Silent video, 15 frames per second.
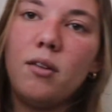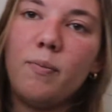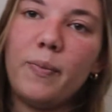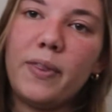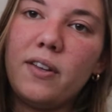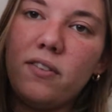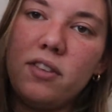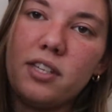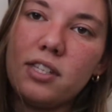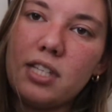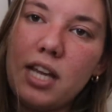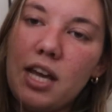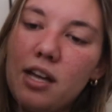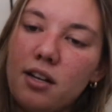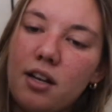but they're this
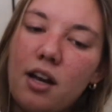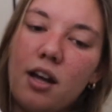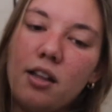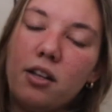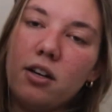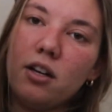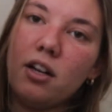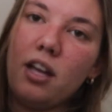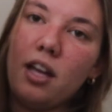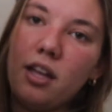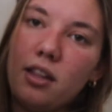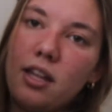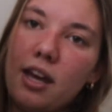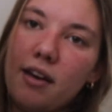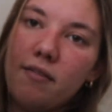tan color,
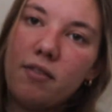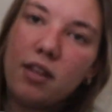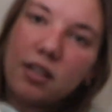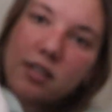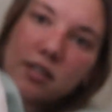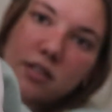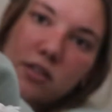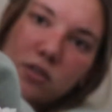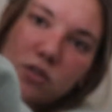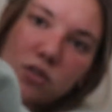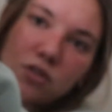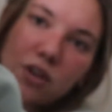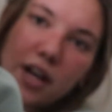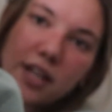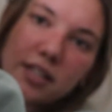and they have this
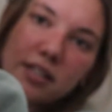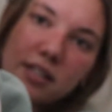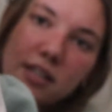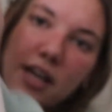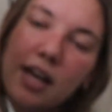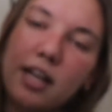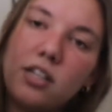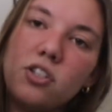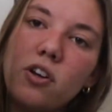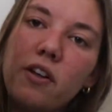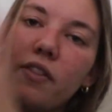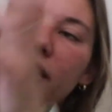distressed edge on